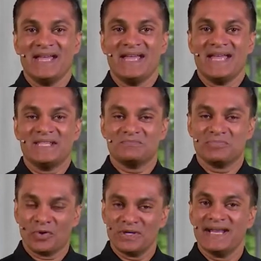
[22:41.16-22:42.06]
It's
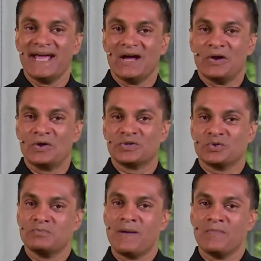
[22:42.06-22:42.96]
important now to
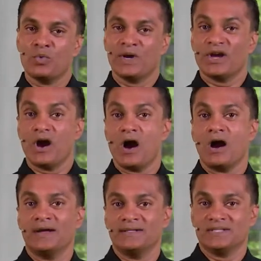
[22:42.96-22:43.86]
remember what
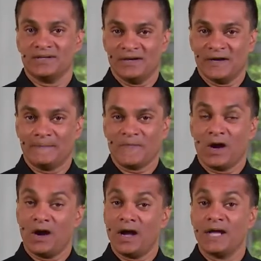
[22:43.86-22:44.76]
odds are.
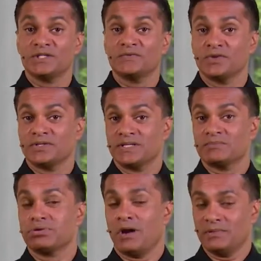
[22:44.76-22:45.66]
Odds versus
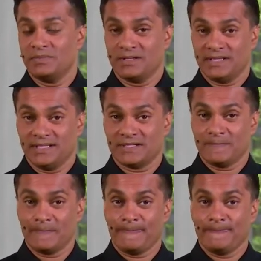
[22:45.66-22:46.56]
probabilities.
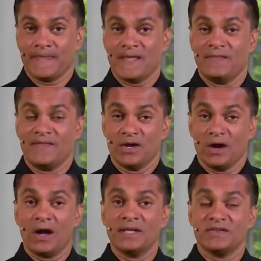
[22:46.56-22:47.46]
The
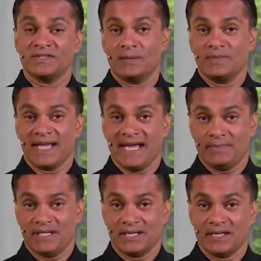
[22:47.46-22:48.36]
odds of something
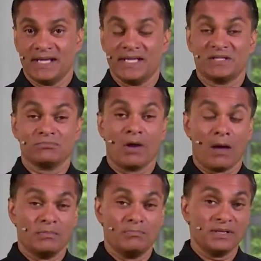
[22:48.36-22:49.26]
happening is the
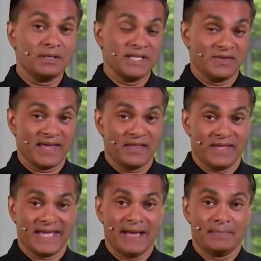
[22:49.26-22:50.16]
probability of that thing
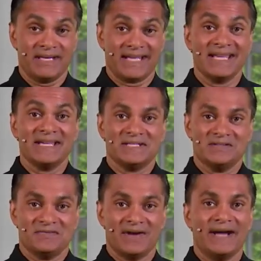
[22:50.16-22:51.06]
happening
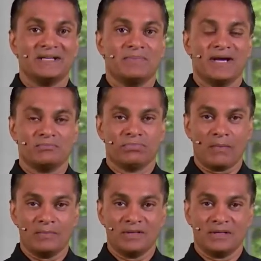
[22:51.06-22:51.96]
divided by the
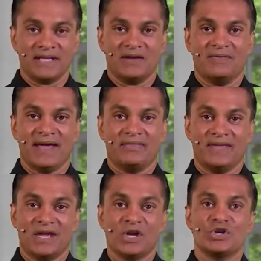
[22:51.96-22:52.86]
probability of that thing
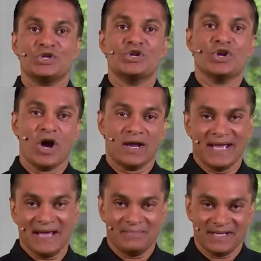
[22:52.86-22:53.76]
not
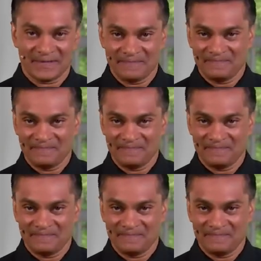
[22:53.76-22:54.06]
happening.